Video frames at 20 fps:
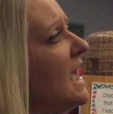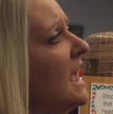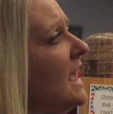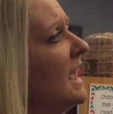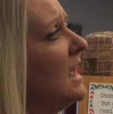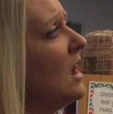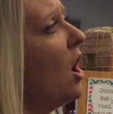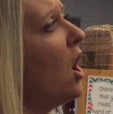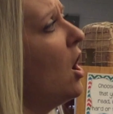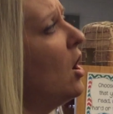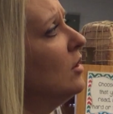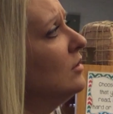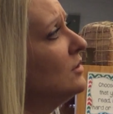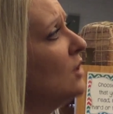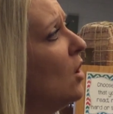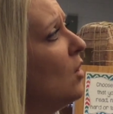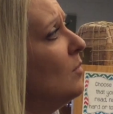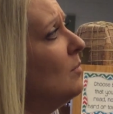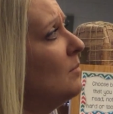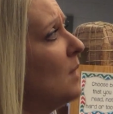He hauled
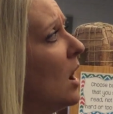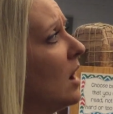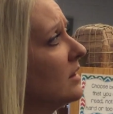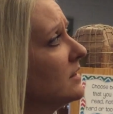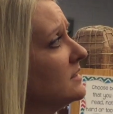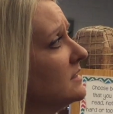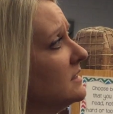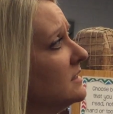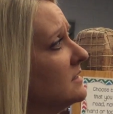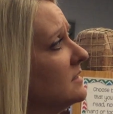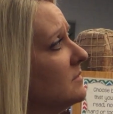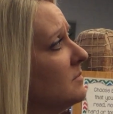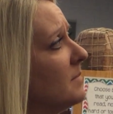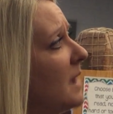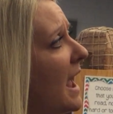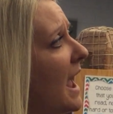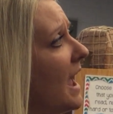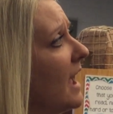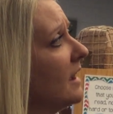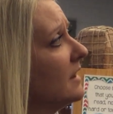home boxes and
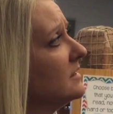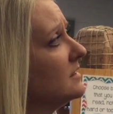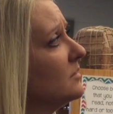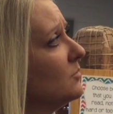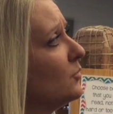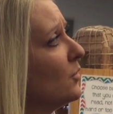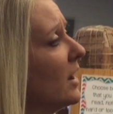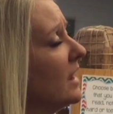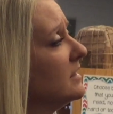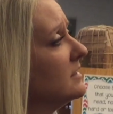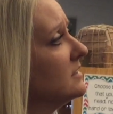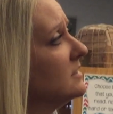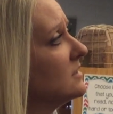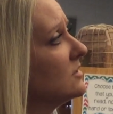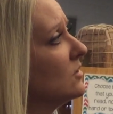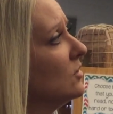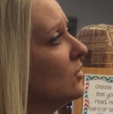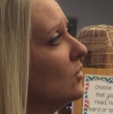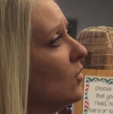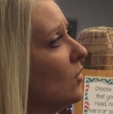bags and presents
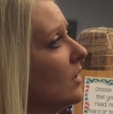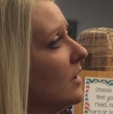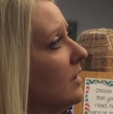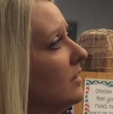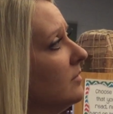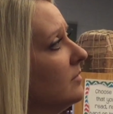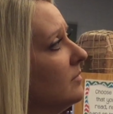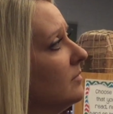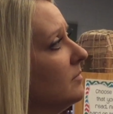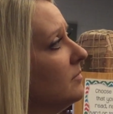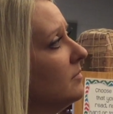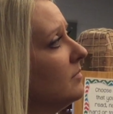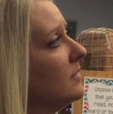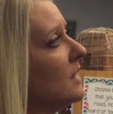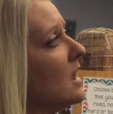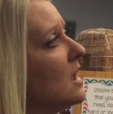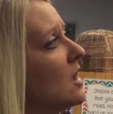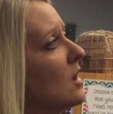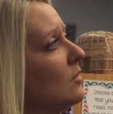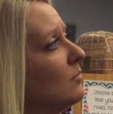galore.
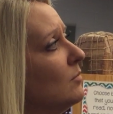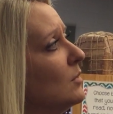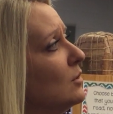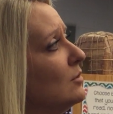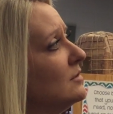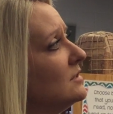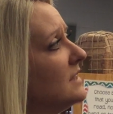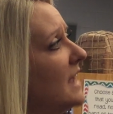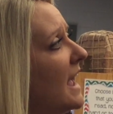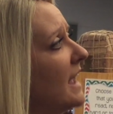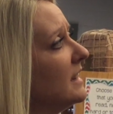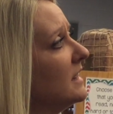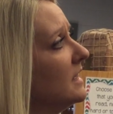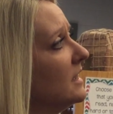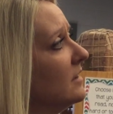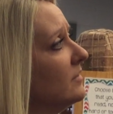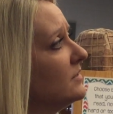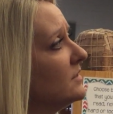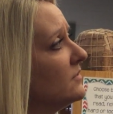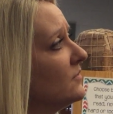Moose had
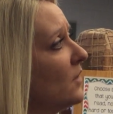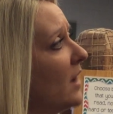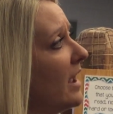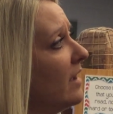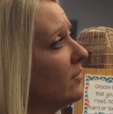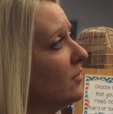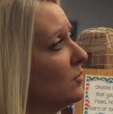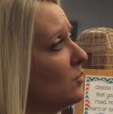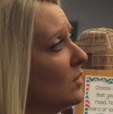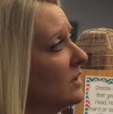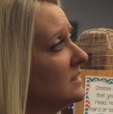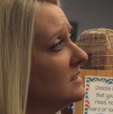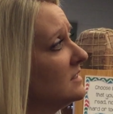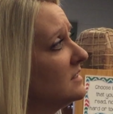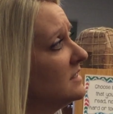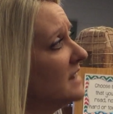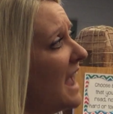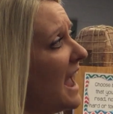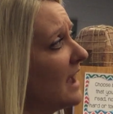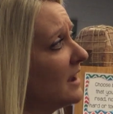gifts for everyone
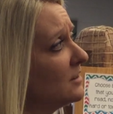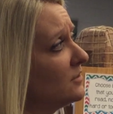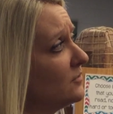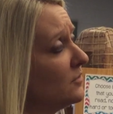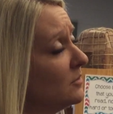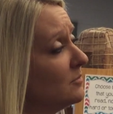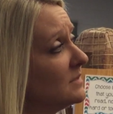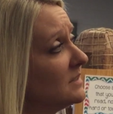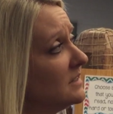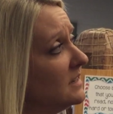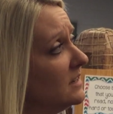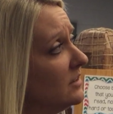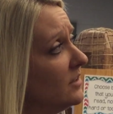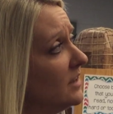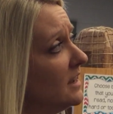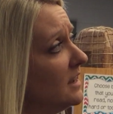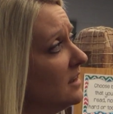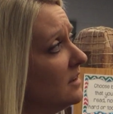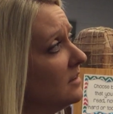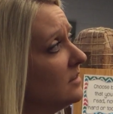stacked from
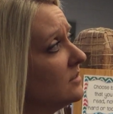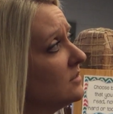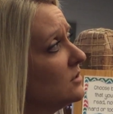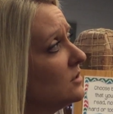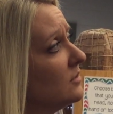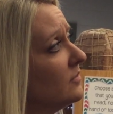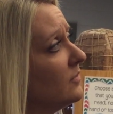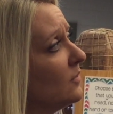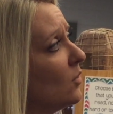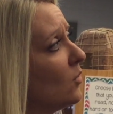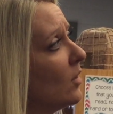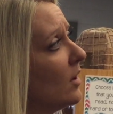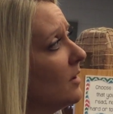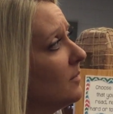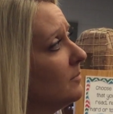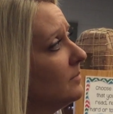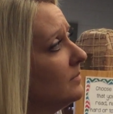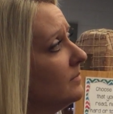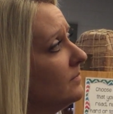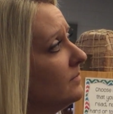ceiling to floor.
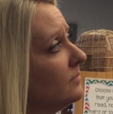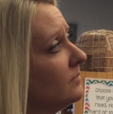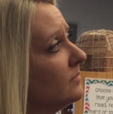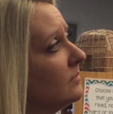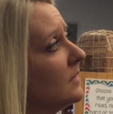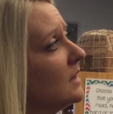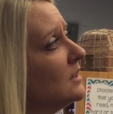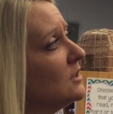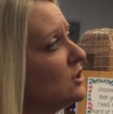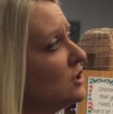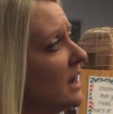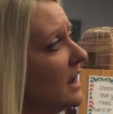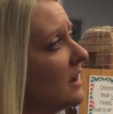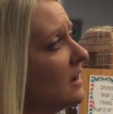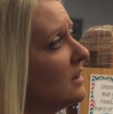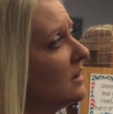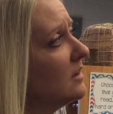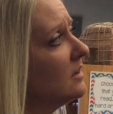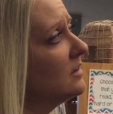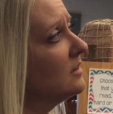Check,
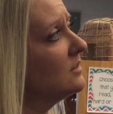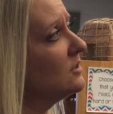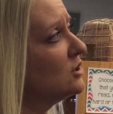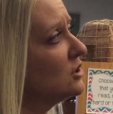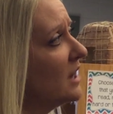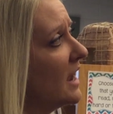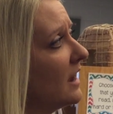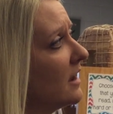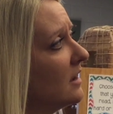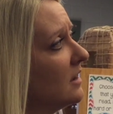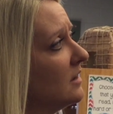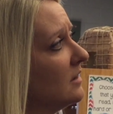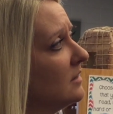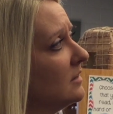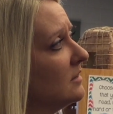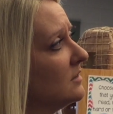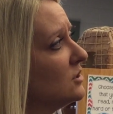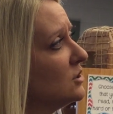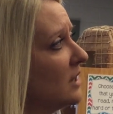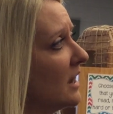check,
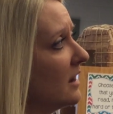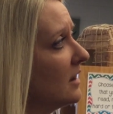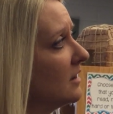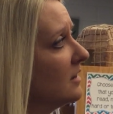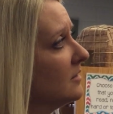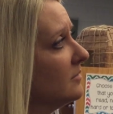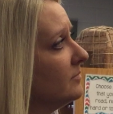check.